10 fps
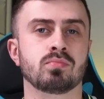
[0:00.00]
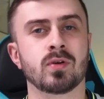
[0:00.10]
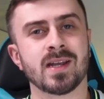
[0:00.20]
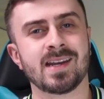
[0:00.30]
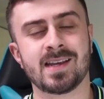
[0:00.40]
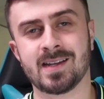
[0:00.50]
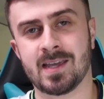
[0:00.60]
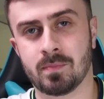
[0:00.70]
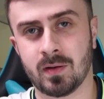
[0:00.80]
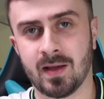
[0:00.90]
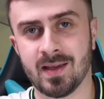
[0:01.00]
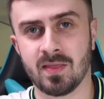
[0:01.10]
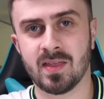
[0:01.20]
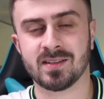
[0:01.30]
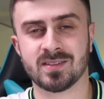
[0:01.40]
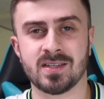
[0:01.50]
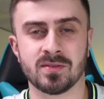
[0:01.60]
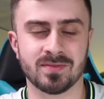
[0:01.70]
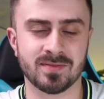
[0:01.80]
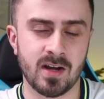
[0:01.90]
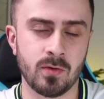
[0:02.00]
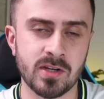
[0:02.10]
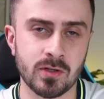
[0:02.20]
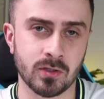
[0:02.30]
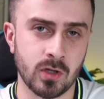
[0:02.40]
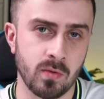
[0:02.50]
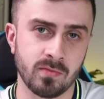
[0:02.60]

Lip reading: bringing in a player that is very good going